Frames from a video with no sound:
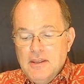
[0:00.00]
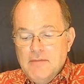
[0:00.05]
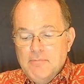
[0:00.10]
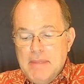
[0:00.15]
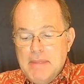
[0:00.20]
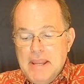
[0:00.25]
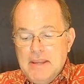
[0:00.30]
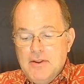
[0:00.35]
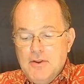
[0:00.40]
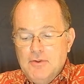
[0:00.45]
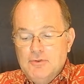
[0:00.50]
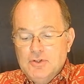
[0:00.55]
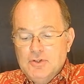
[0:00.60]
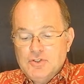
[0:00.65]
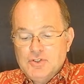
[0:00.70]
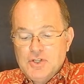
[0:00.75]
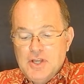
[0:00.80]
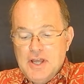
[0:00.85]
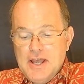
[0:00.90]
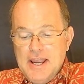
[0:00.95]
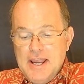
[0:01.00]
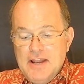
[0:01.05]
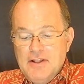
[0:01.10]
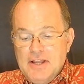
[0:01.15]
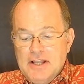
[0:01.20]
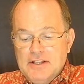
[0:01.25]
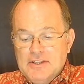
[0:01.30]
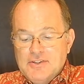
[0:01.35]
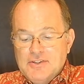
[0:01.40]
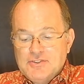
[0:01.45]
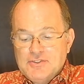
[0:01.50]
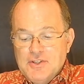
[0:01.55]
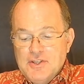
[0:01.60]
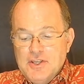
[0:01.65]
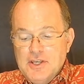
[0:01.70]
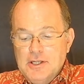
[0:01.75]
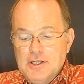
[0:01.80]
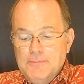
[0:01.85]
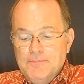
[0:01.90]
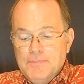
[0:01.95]
Make you to shine like the
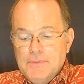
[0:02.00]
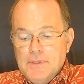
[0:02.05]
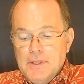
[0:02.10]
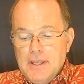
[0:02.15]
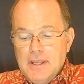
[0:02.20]
sun